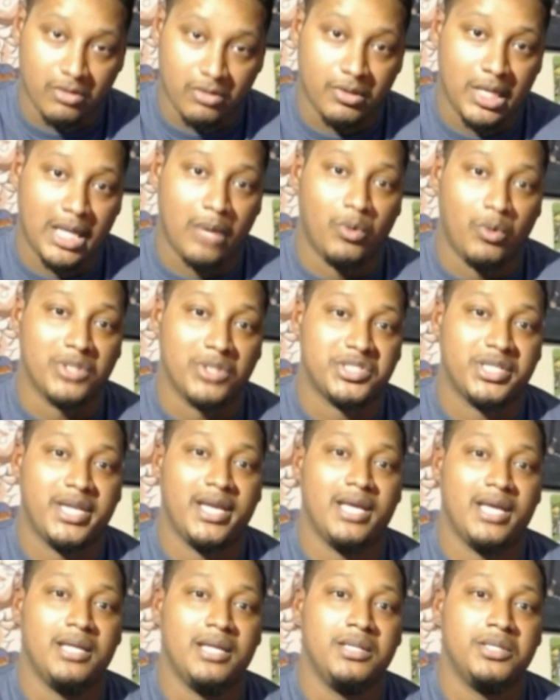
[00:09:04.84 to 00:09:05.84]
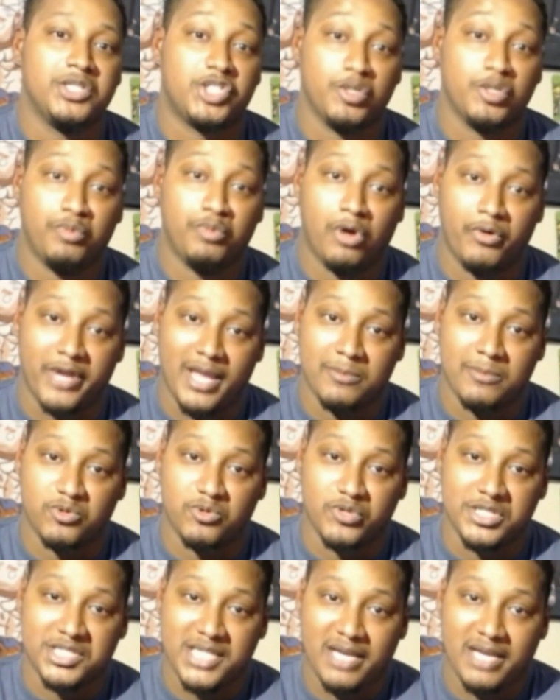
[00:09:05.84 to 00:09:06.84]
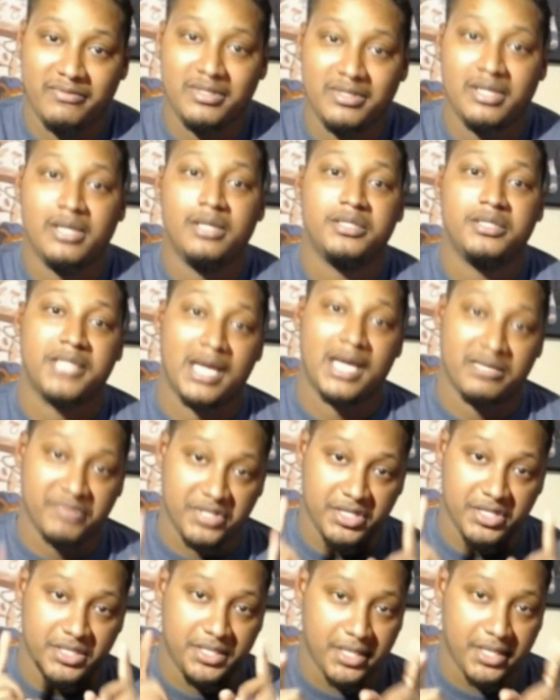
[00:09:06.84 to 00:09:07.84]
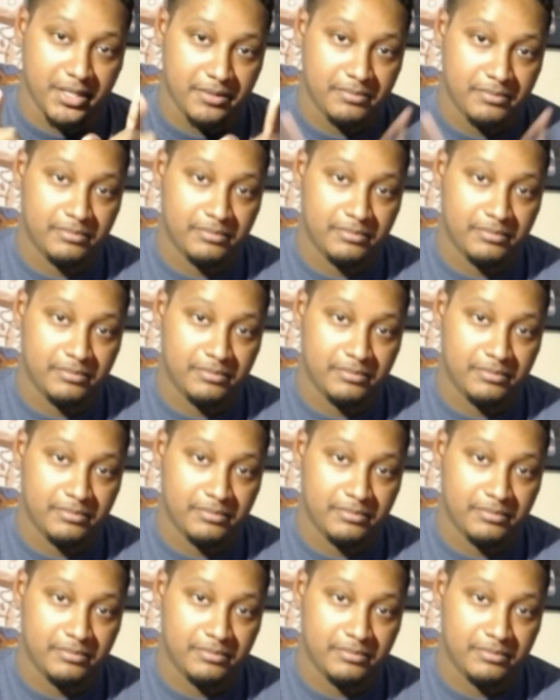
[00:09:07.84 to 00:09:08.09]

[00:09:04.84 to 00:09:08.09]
And once again, this is your boy Regame27. Y'all have a good day.